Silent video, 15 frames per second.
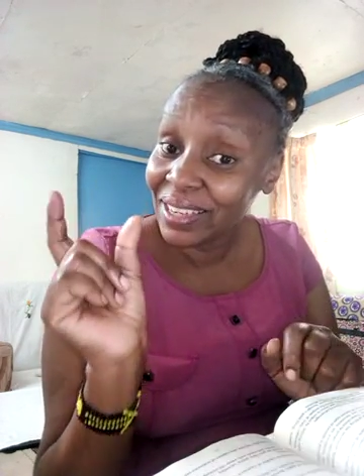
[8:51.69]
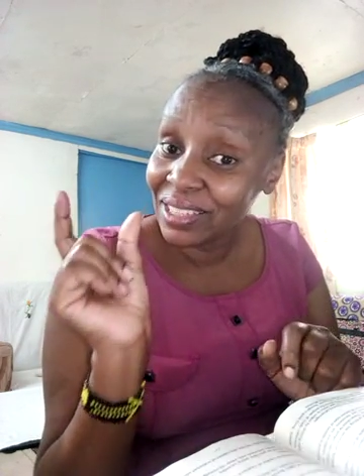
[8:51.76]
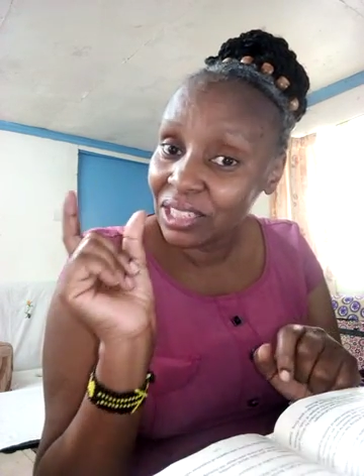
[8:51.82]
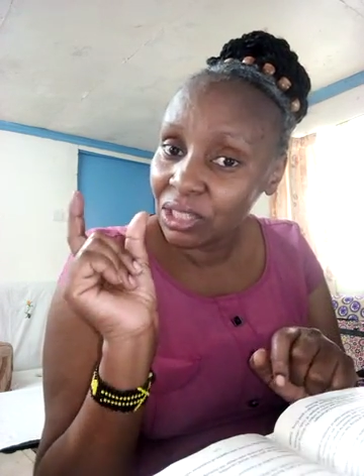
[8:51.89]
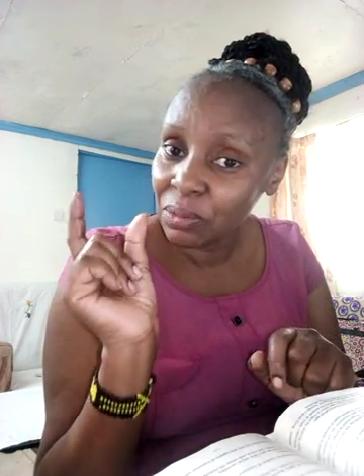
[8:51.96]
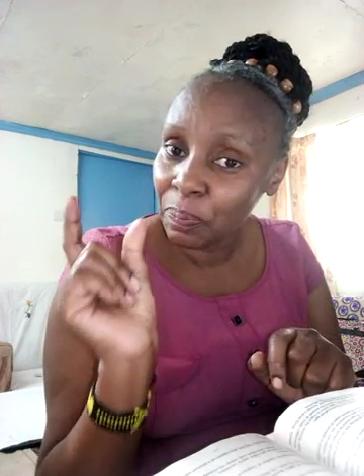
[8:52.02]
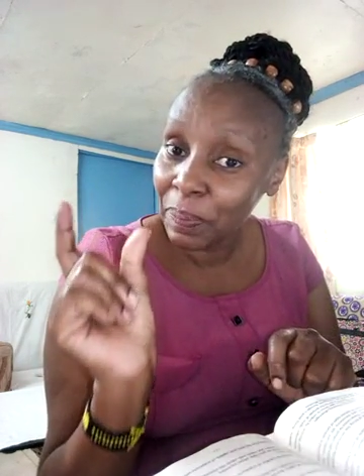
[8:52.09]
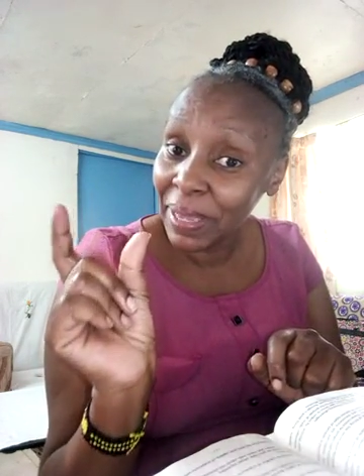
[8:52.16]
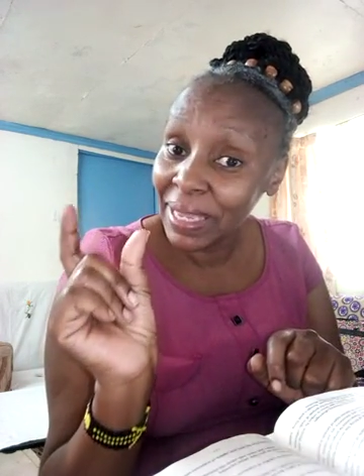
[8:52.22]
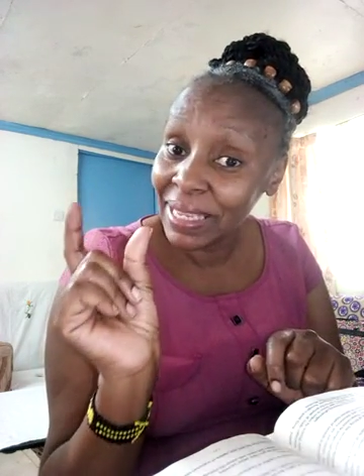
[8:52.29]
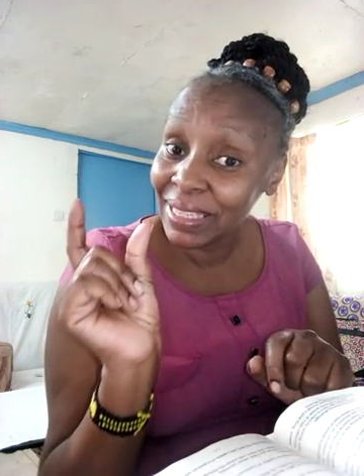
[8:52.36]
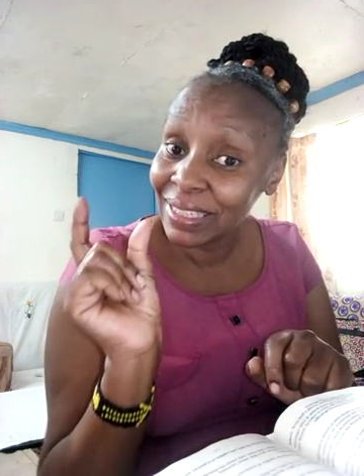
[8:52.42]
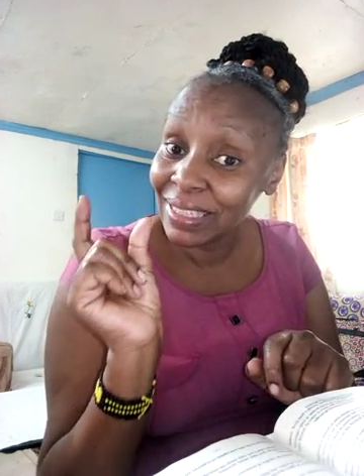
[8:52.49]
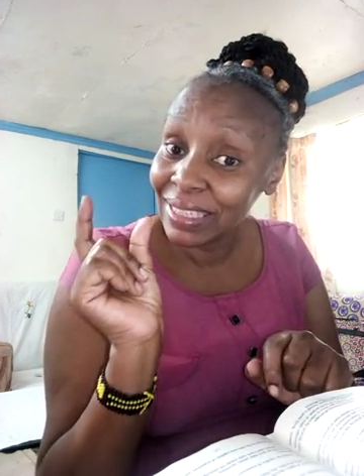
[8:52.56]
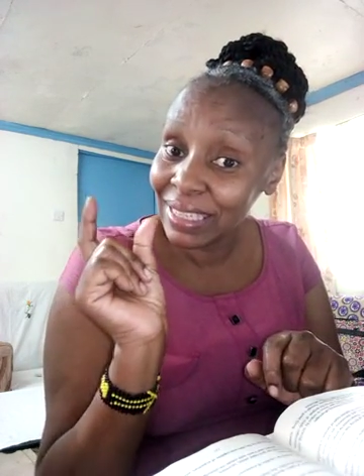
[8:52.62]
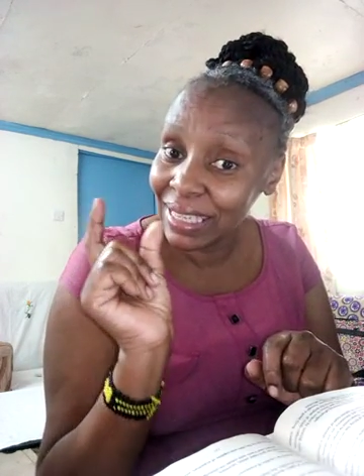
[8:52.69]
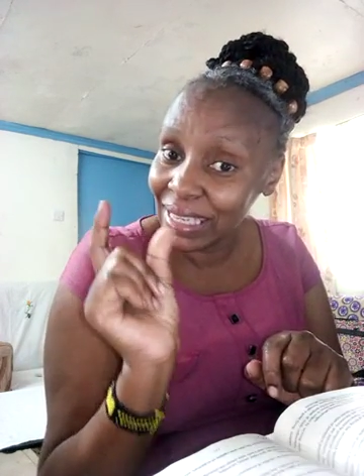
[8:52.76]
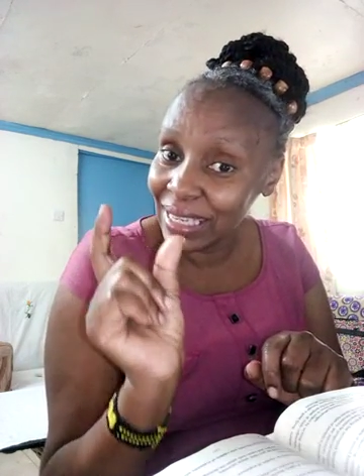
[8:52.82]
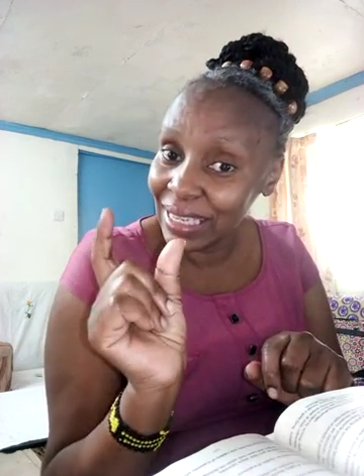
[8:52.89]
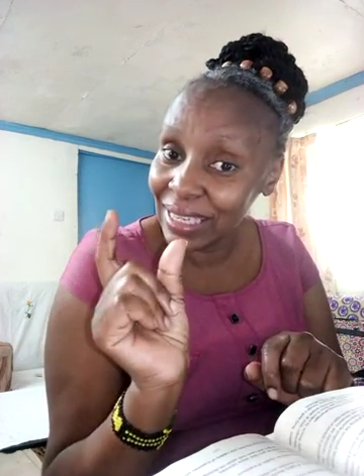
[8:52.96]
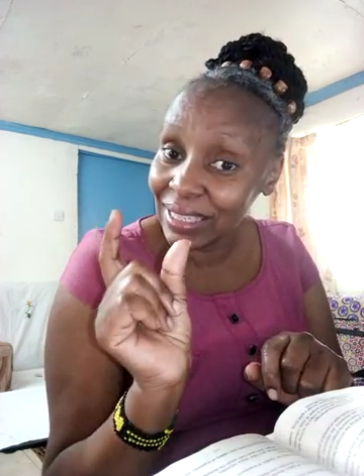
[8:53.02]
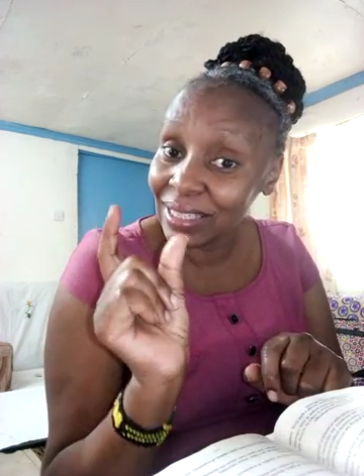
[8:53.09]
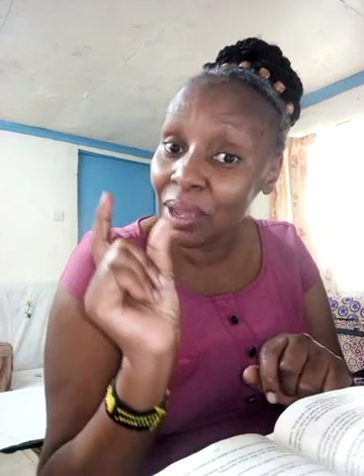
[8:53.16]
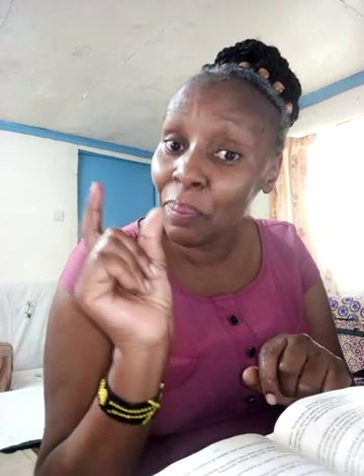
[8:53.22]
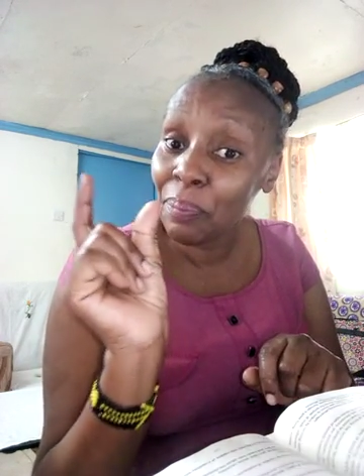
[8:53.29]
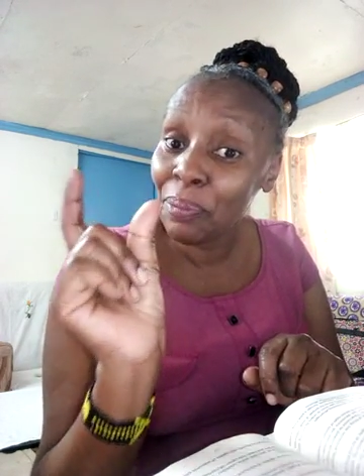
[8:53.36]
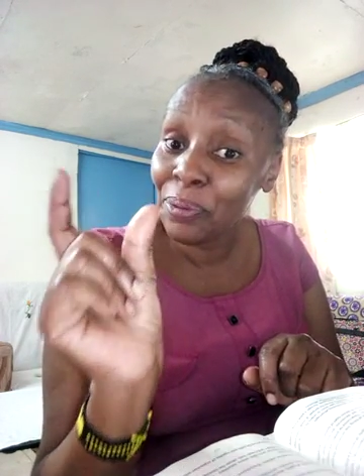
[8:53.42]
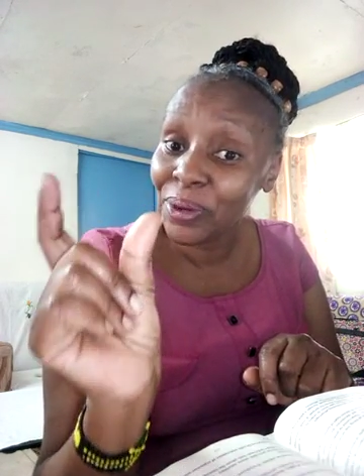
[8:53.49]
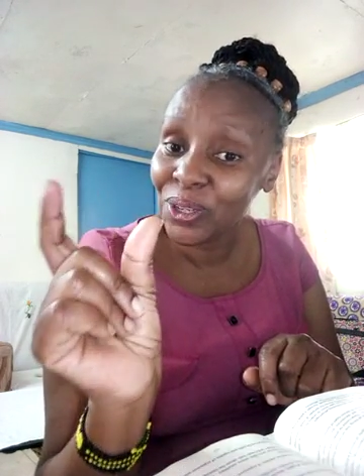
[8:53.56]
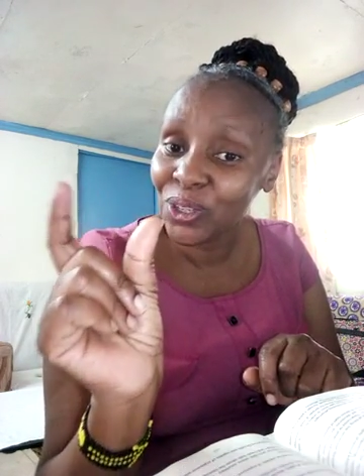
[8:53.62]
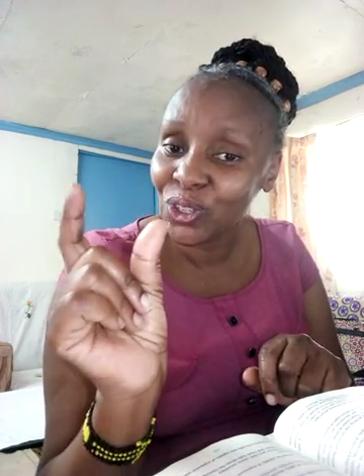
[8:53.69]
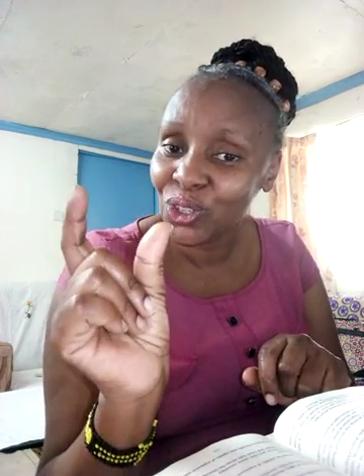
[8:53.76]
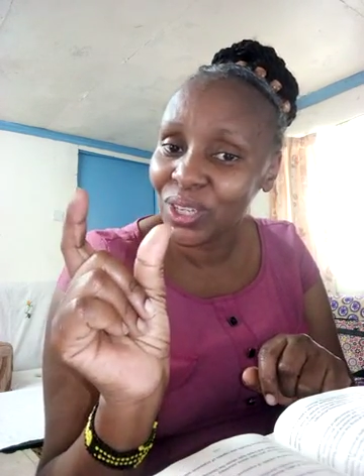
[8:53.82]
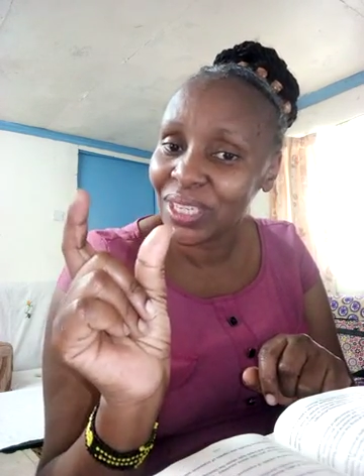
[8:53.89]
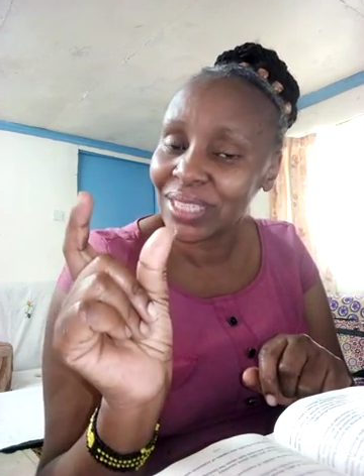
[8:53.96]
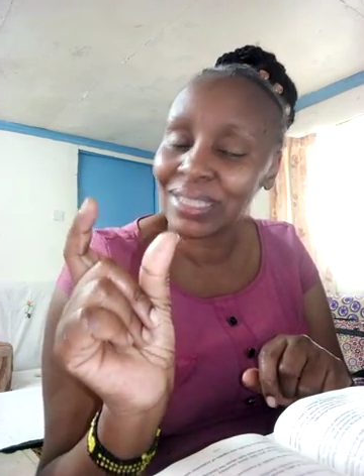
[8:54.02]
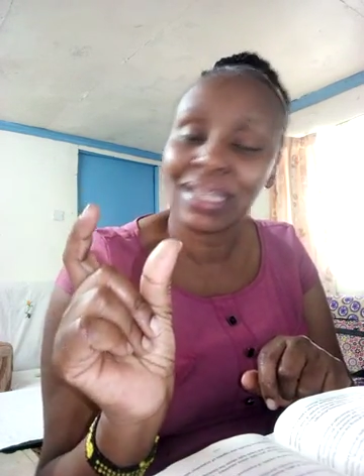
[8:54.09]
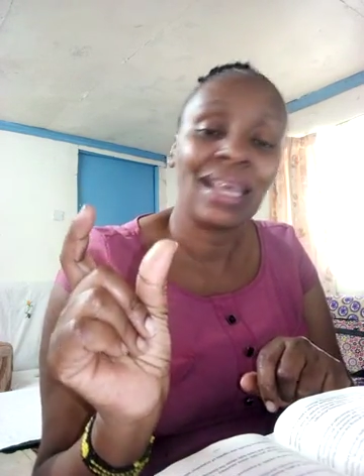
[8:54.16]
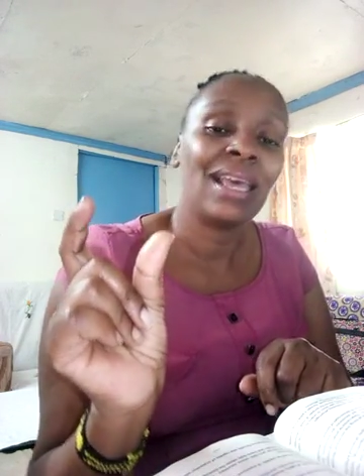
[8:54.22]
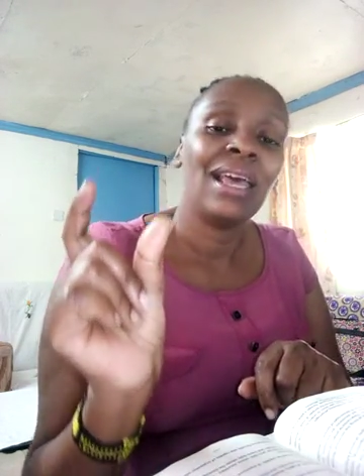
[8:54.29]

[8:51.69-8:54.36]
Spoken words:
space is precious